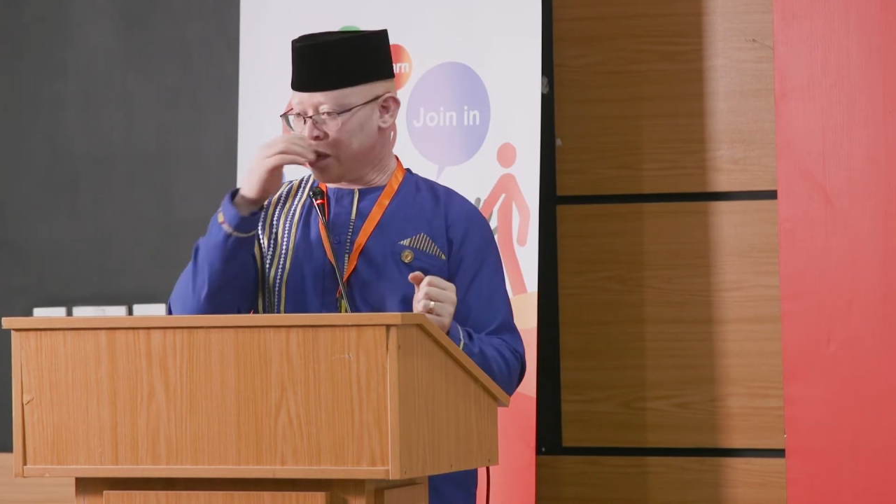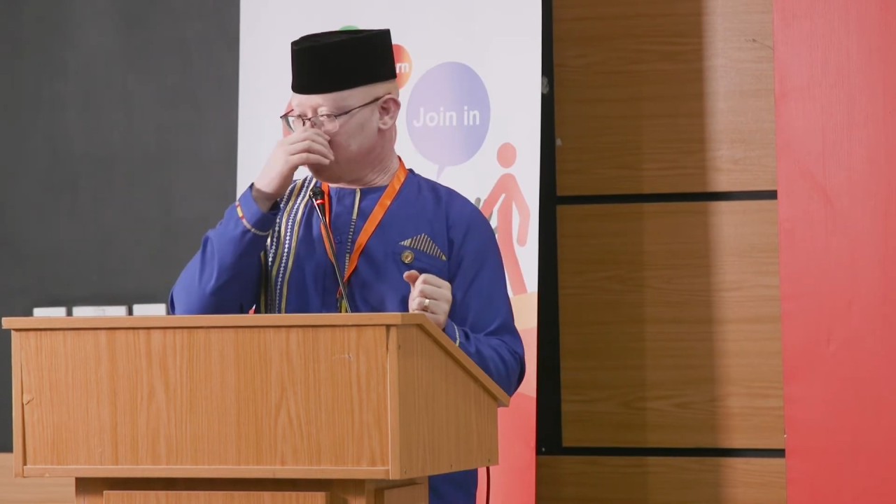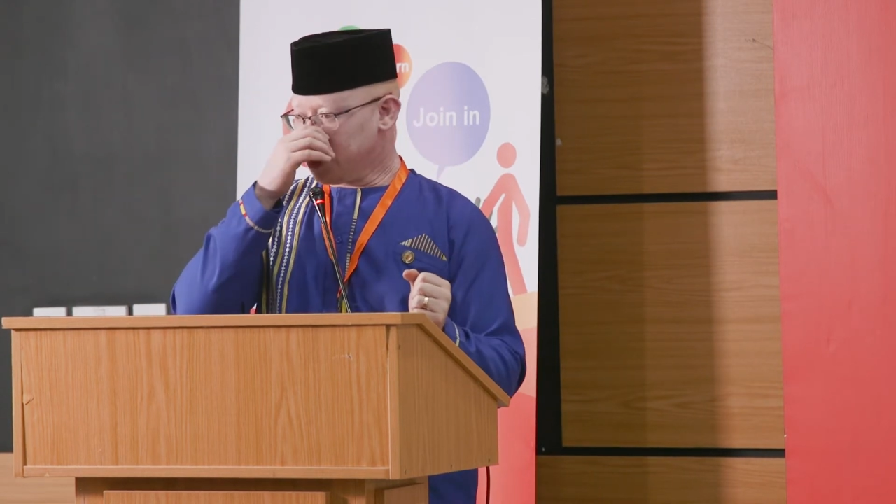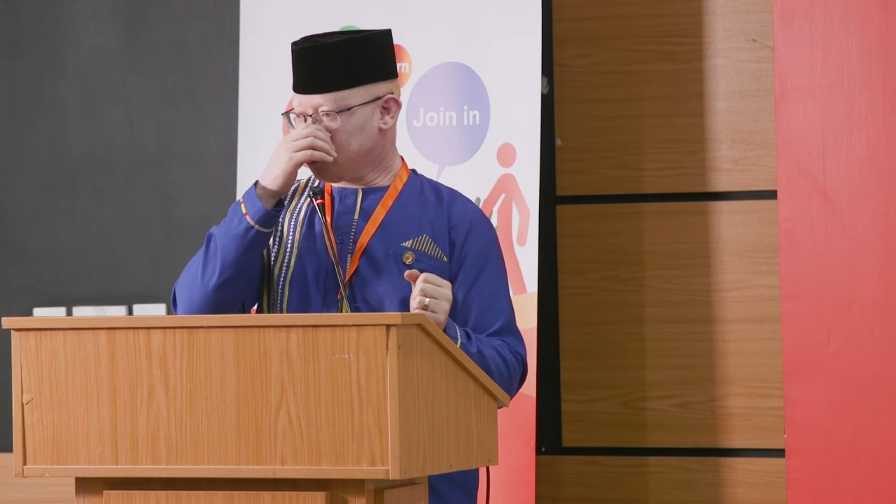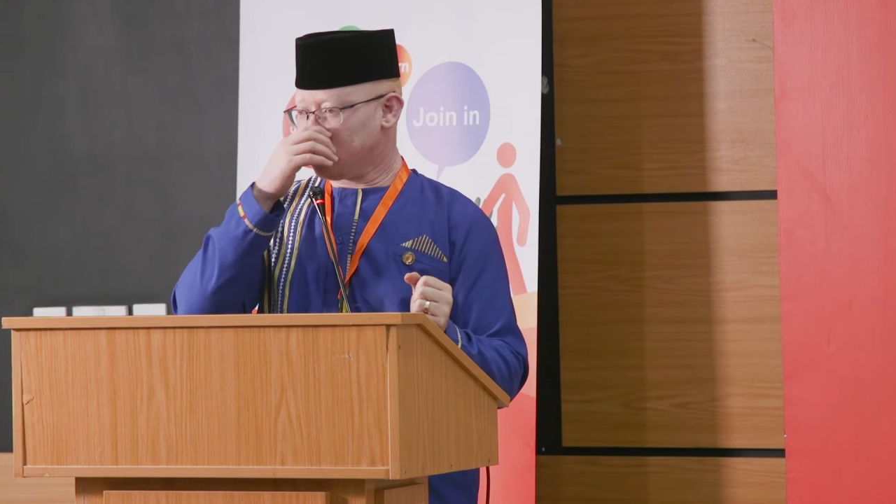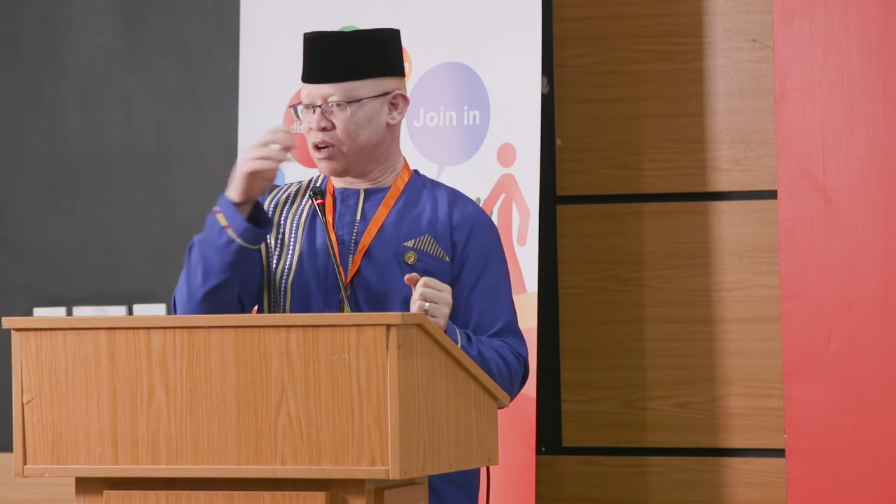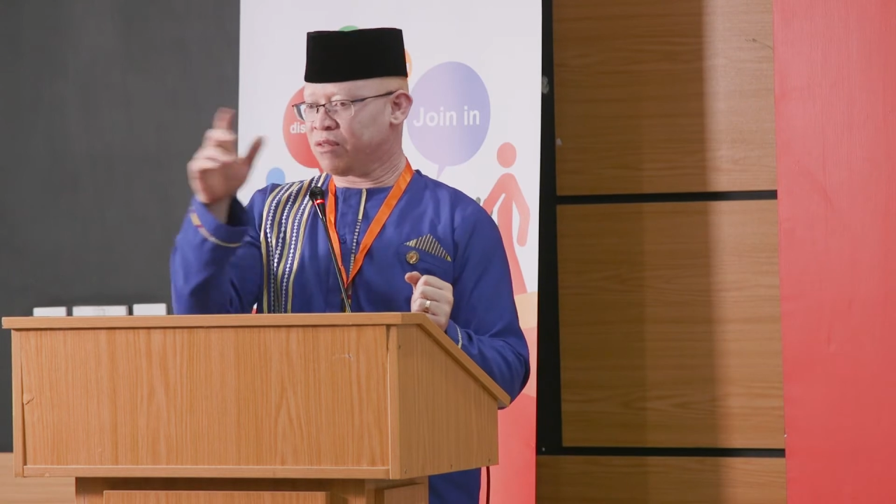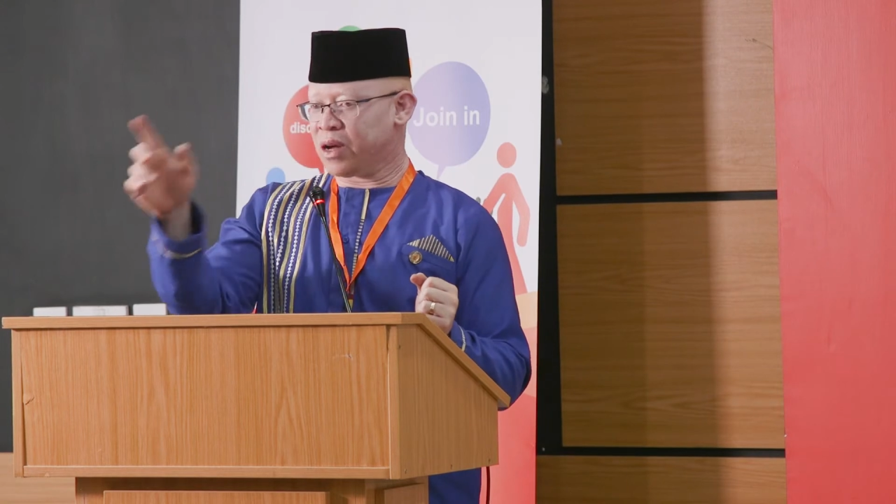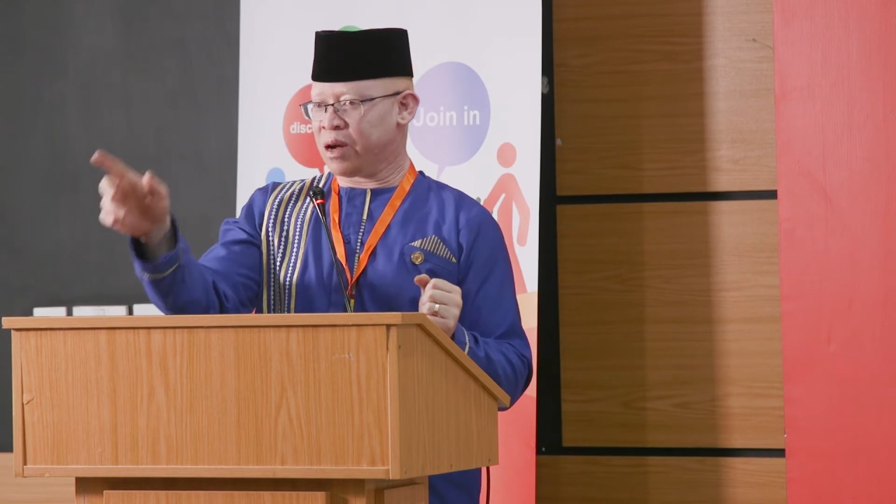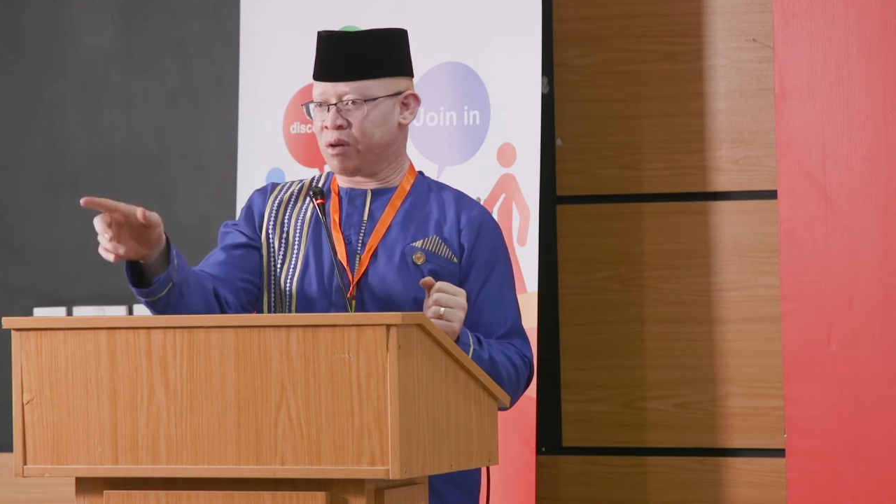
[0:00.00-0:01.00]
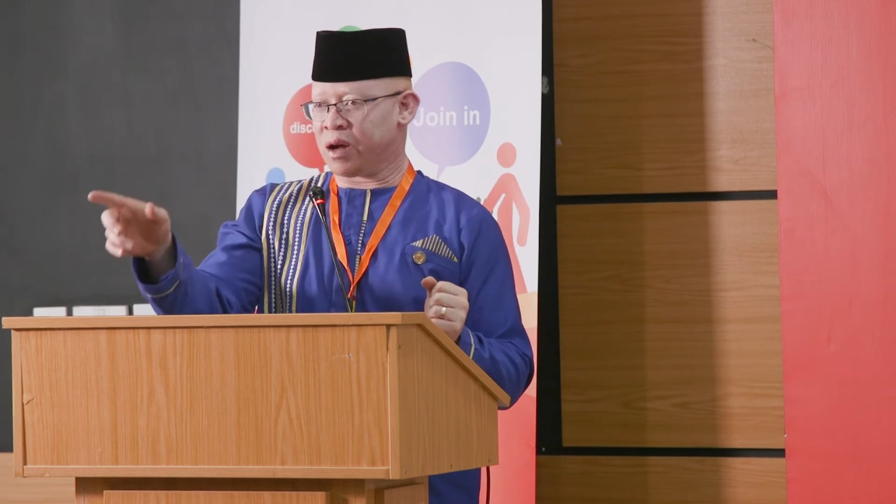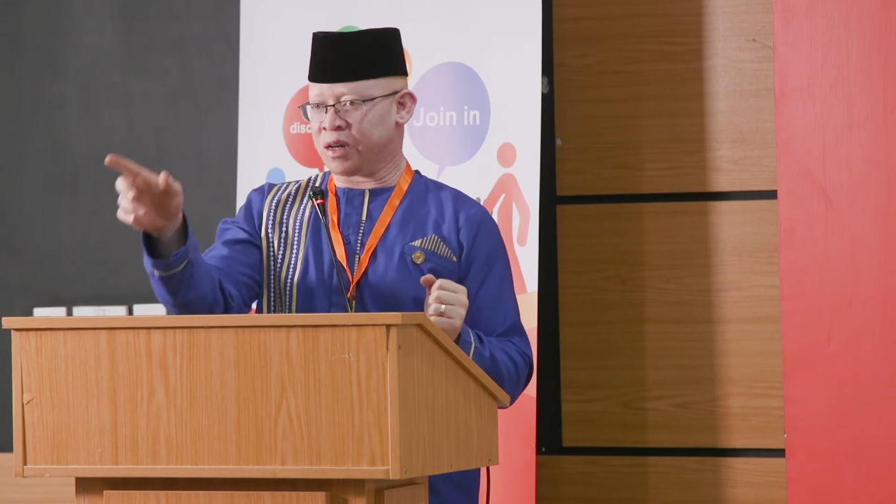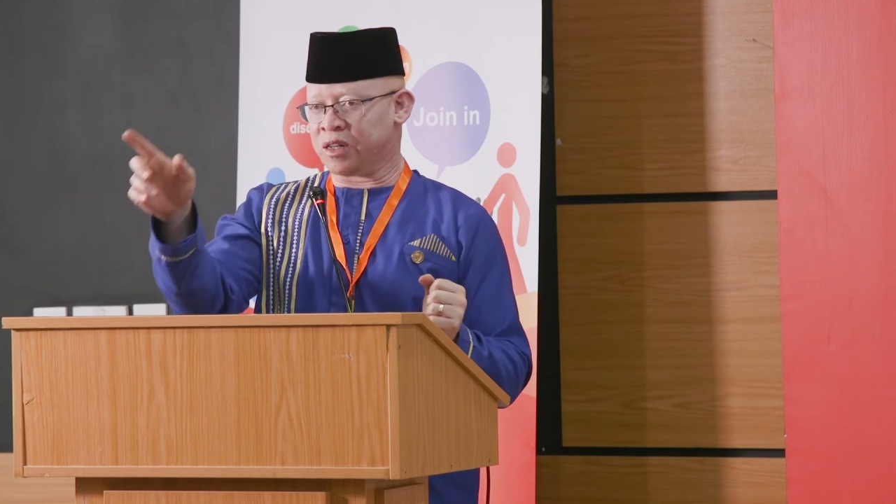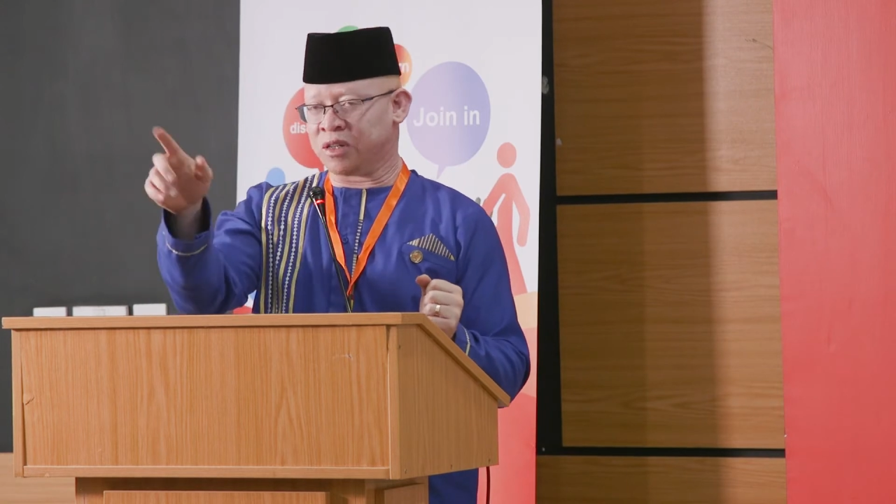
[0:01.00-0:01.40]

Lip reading: and make sure you have a